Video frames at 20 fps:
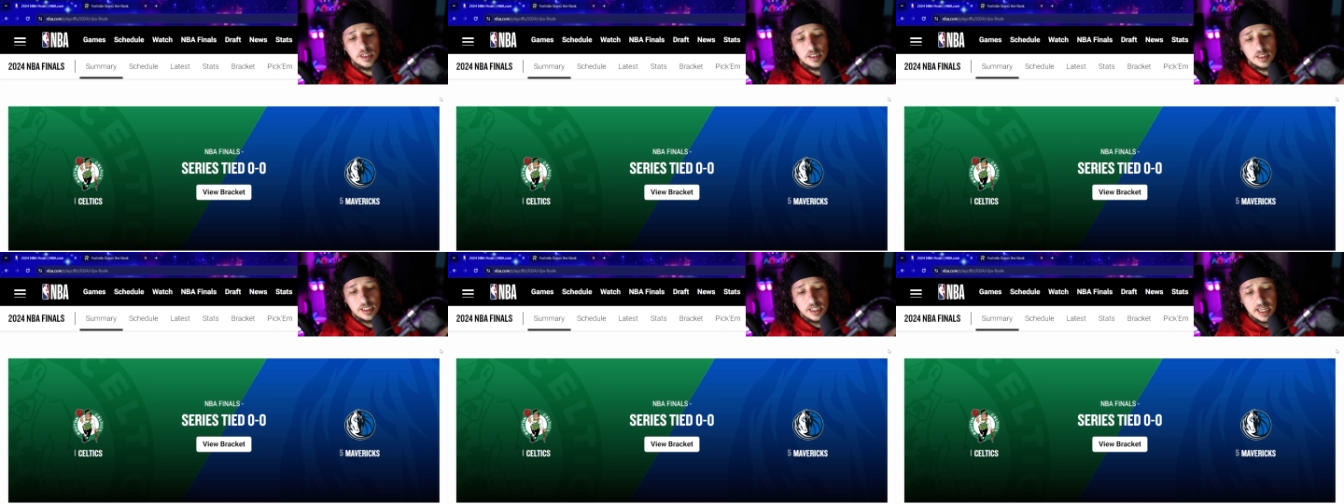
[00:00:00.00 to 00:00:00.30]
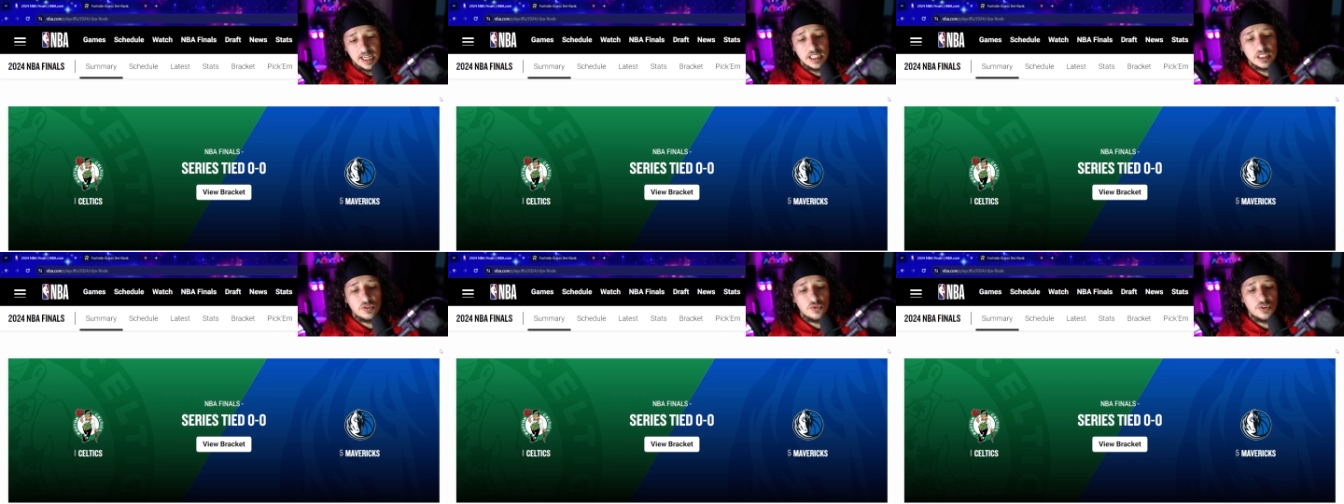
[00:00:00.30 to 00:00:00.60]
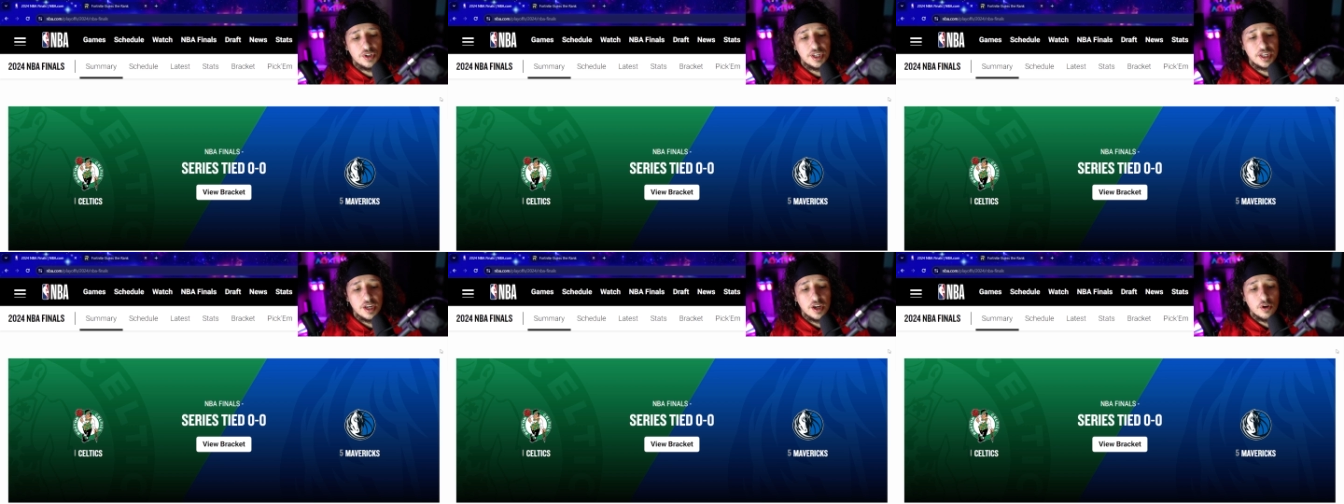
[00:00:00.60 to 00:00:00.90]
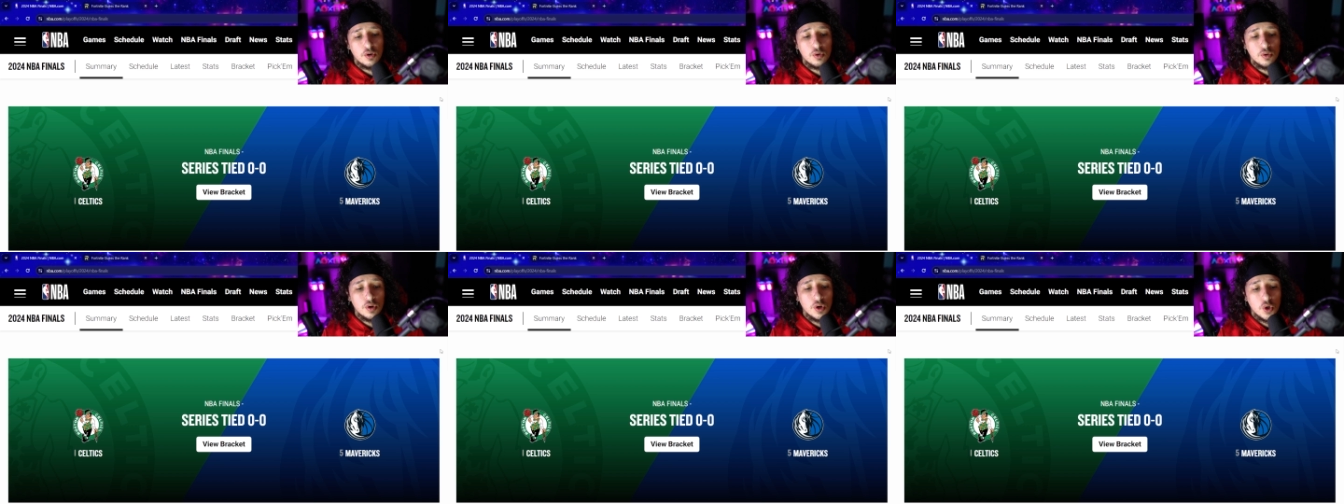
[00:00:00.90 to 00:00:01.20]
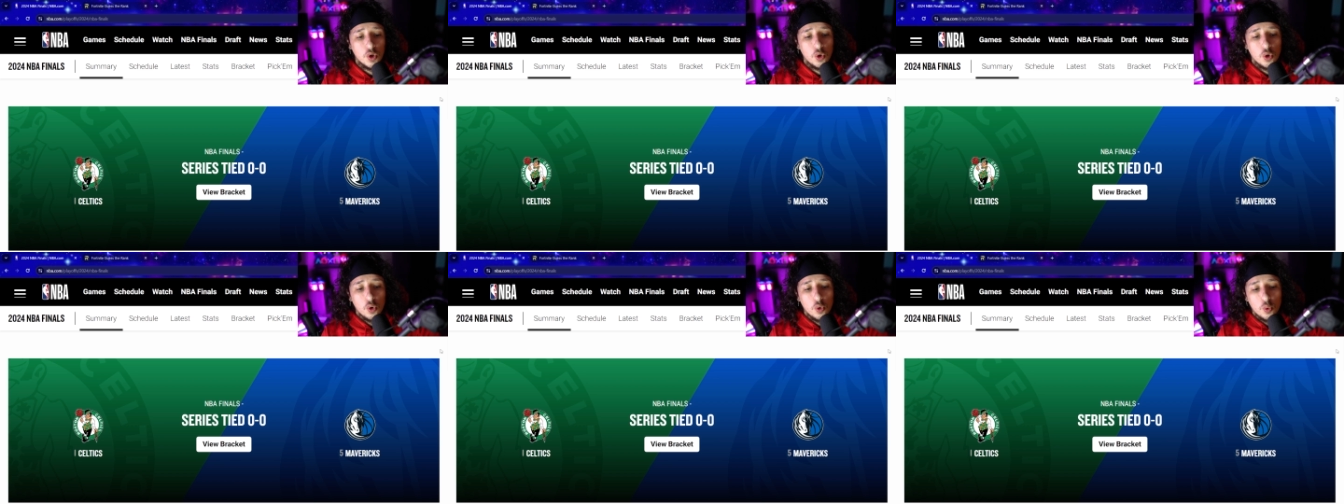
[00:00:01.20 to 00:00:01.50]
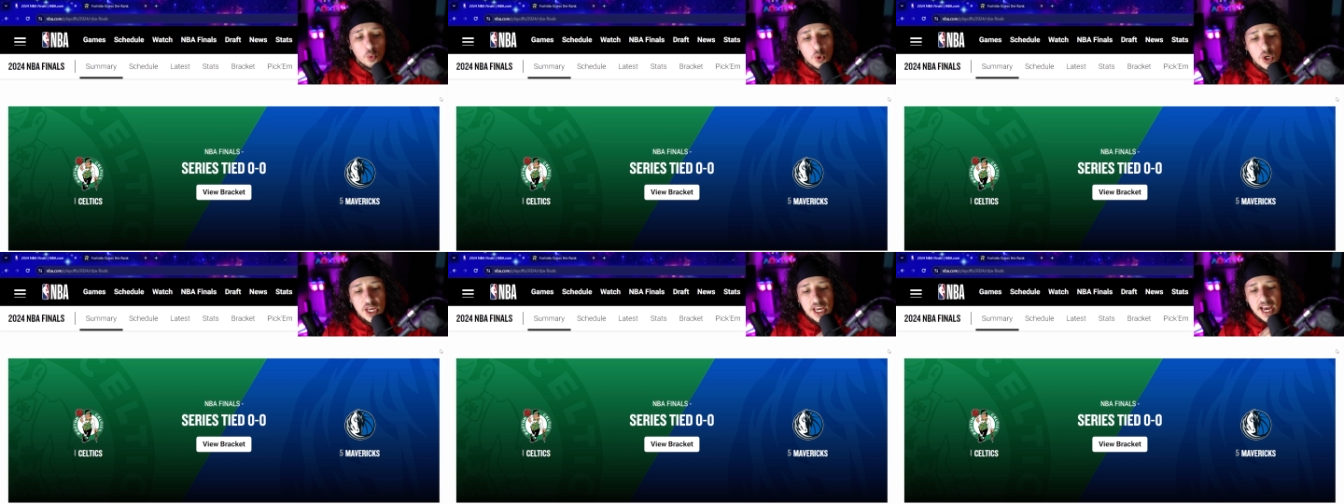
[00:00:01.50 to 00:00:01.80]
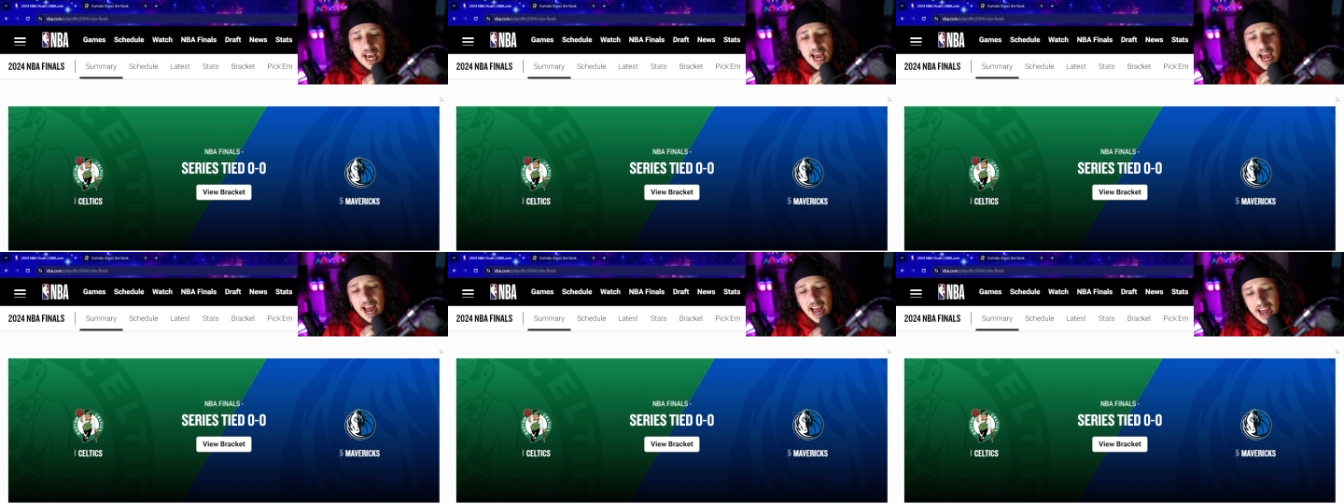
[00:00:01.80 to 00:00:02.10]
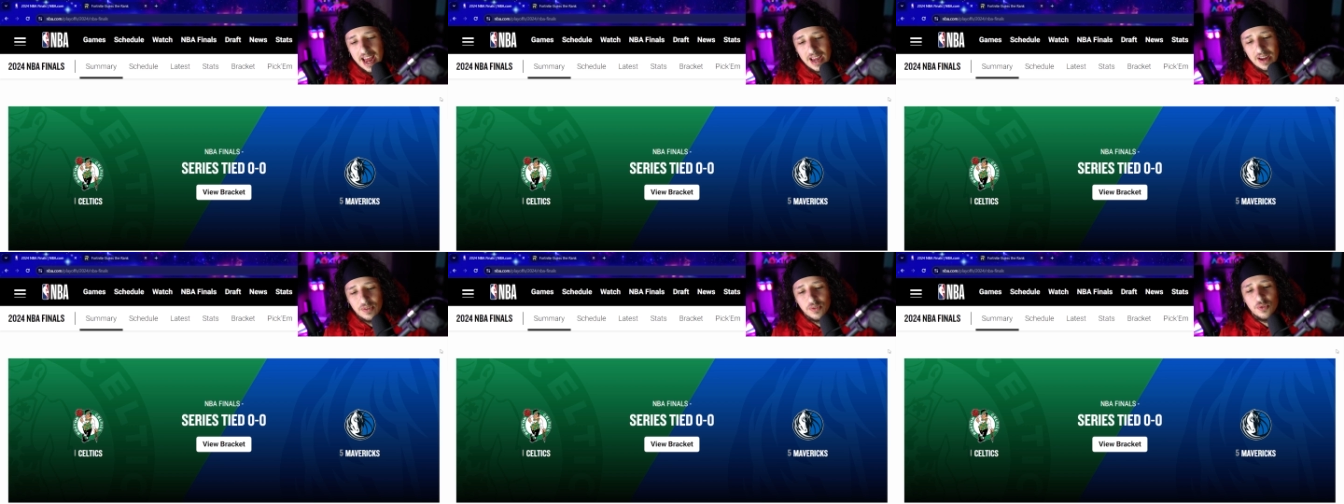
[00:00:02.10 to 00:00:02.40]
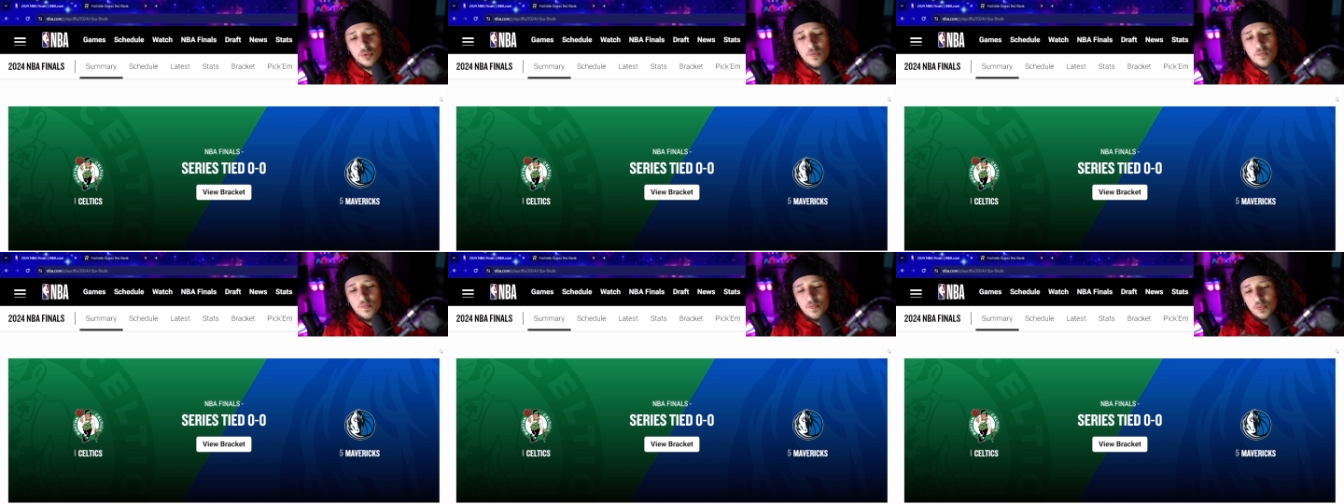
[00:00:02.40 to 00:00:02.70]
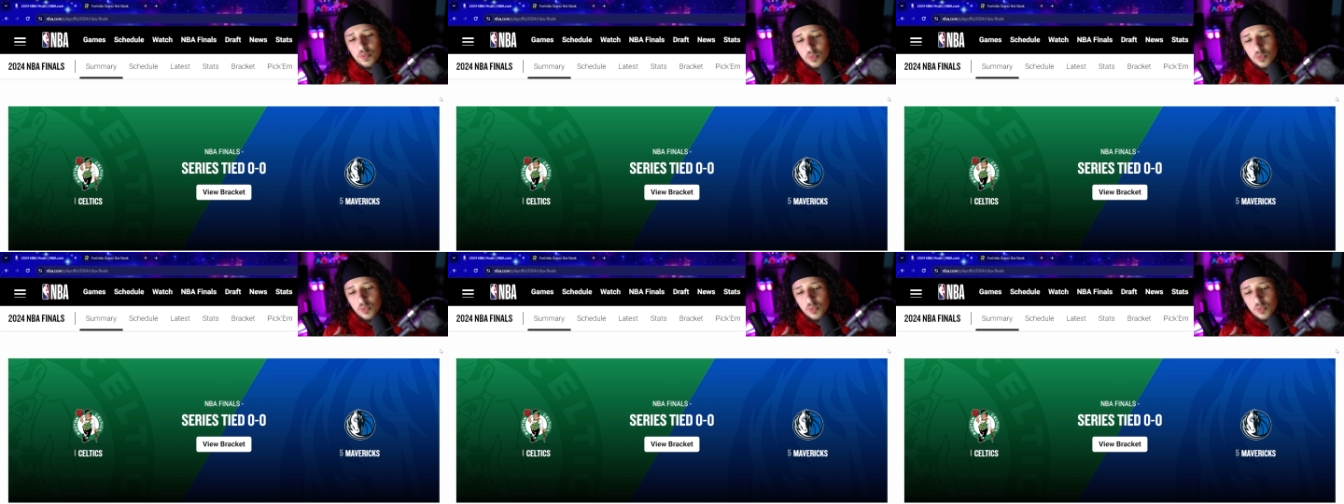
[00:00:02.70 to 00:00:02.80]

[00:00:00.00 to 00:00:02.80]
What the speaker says: Today's video, we have